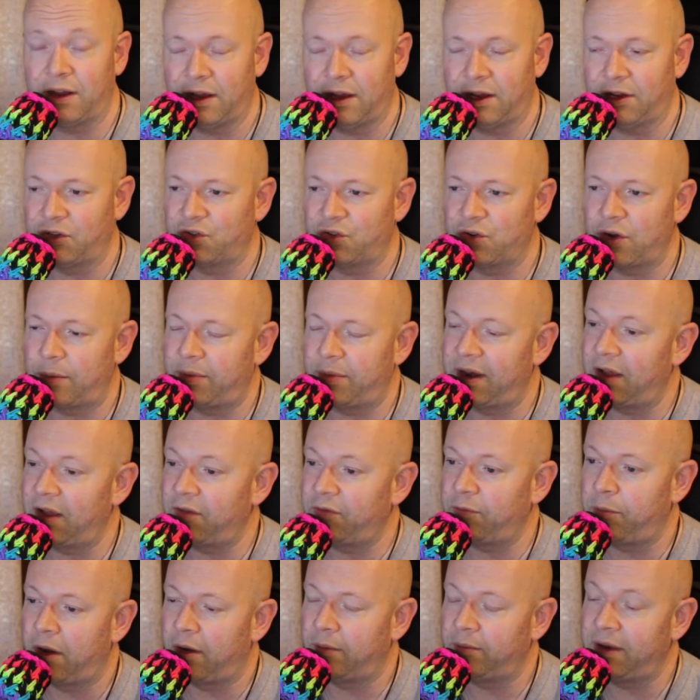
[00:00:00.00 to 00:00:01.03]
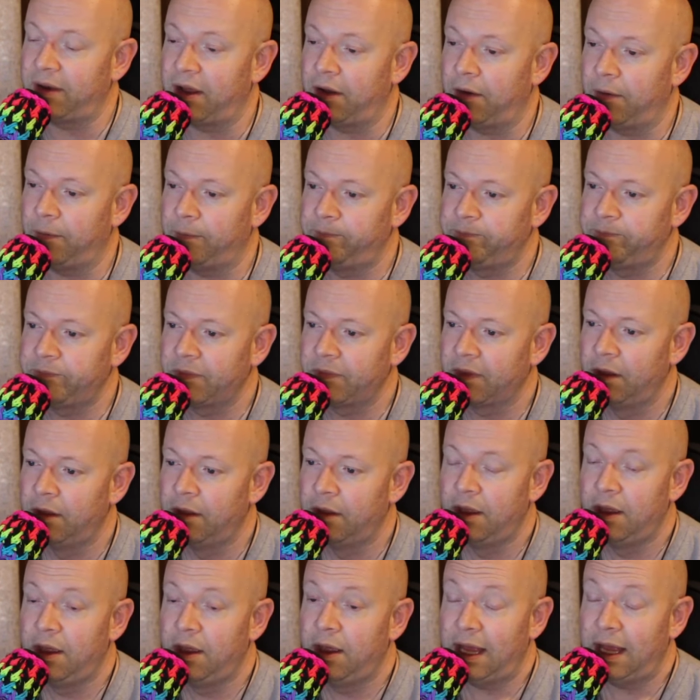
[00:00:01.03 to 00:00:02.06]
I can drop an F-bomb now.
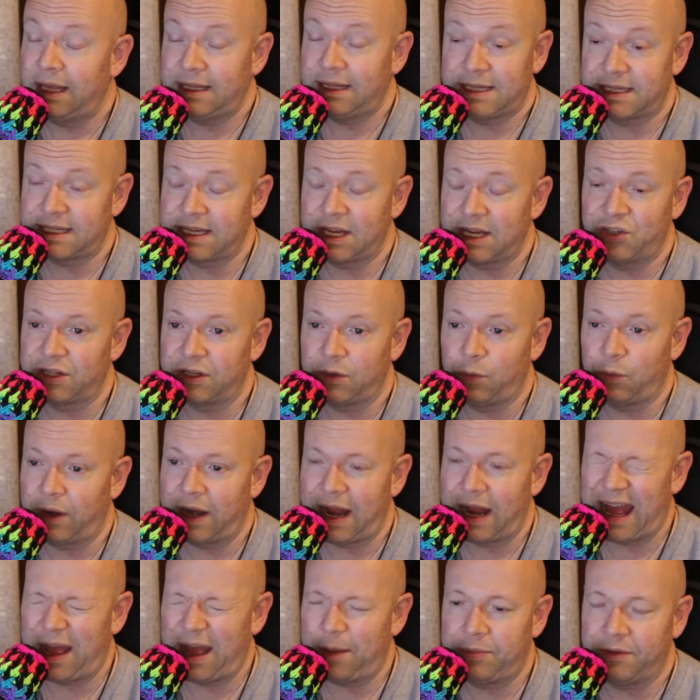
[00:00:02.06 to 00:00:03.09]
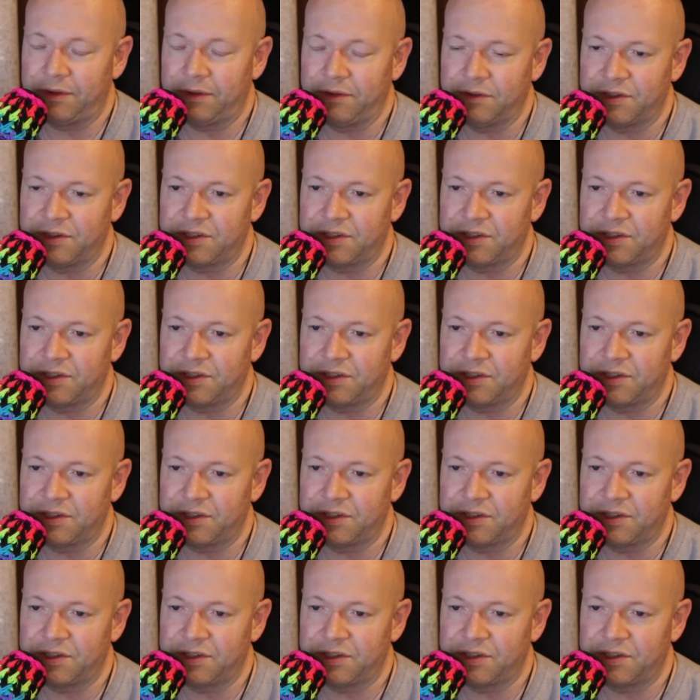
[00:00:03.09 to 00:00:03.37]
That's essentially what happened.